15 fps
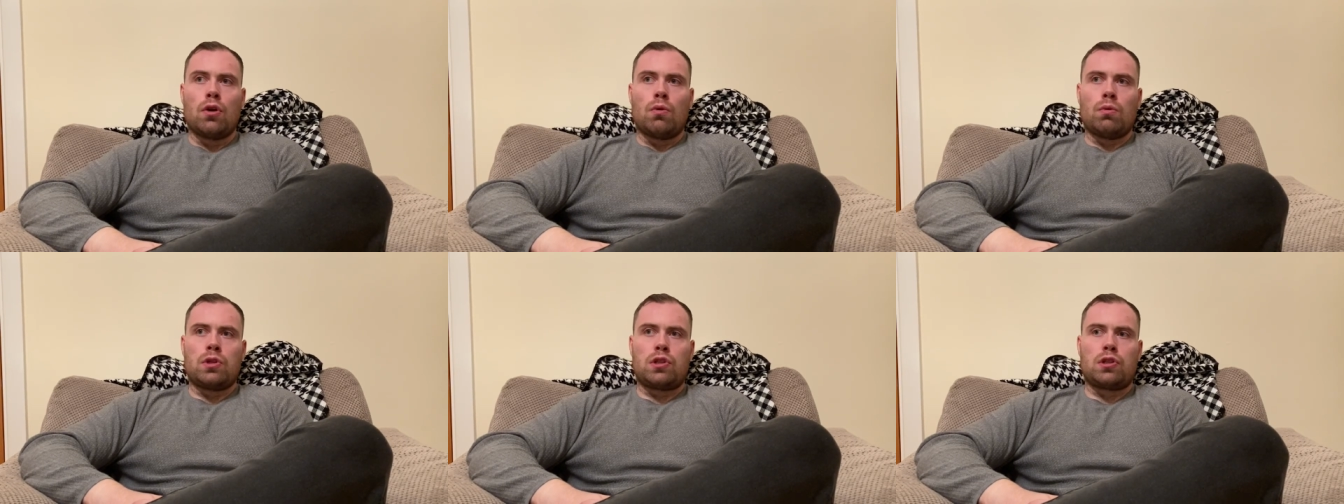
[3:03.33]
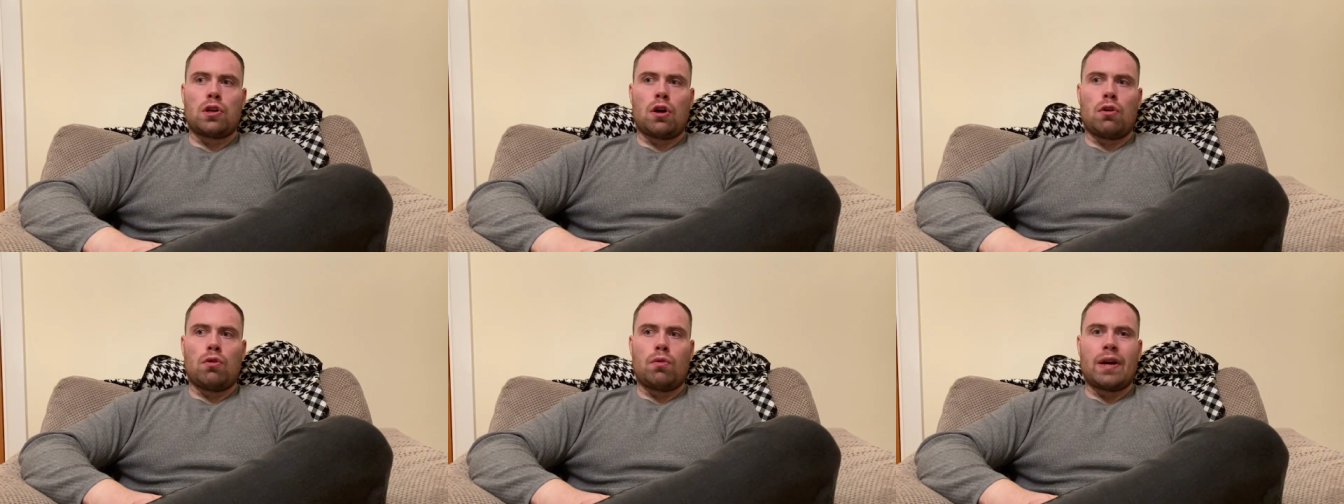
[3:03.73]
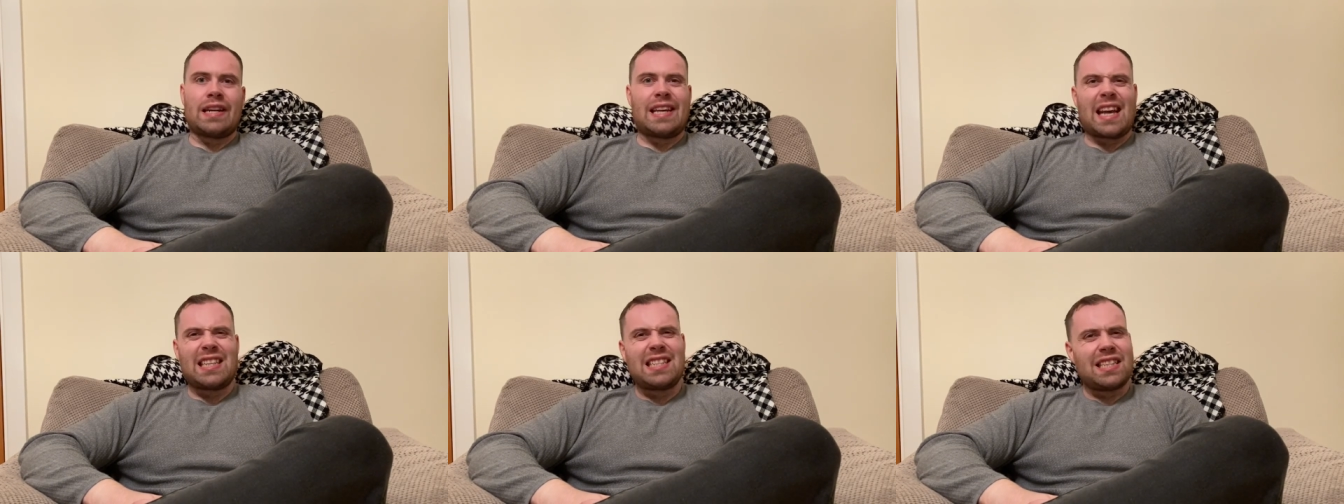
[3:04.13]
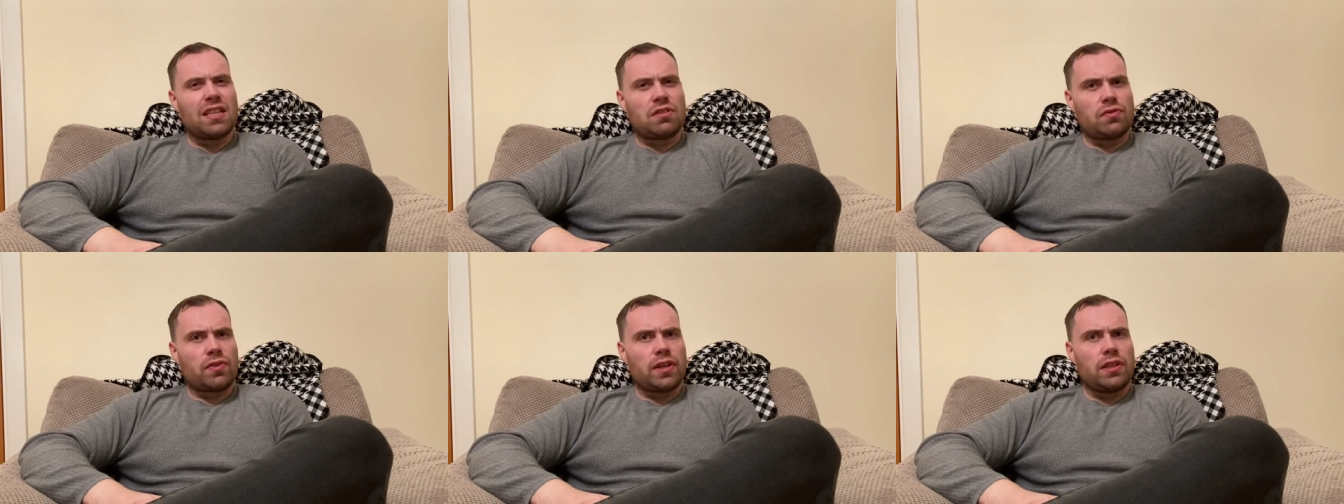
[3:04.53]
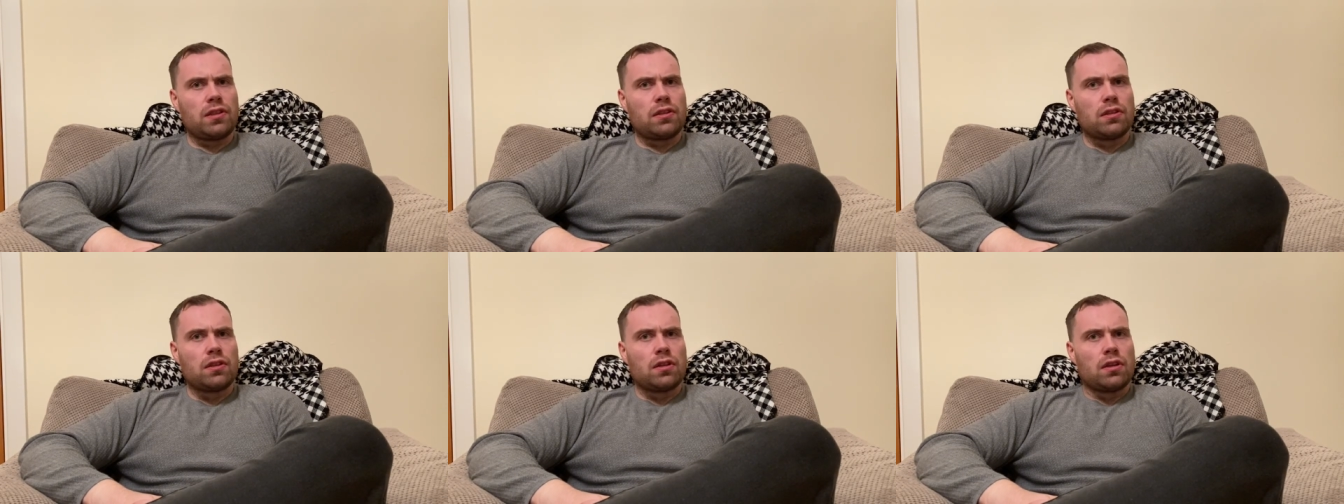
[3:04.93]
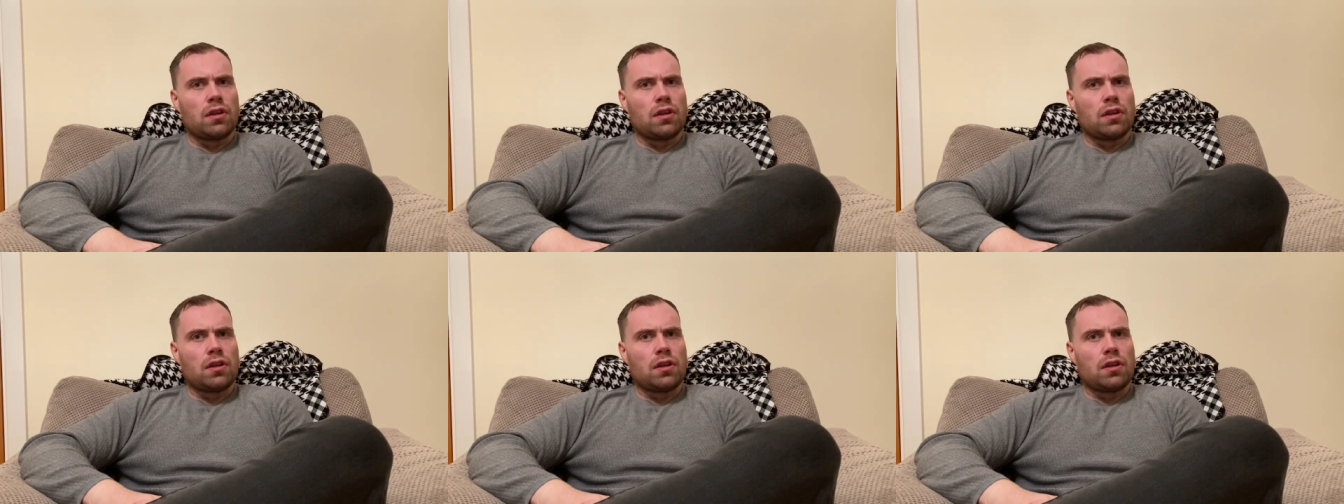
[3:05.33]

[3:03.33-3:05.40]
was so against this fight,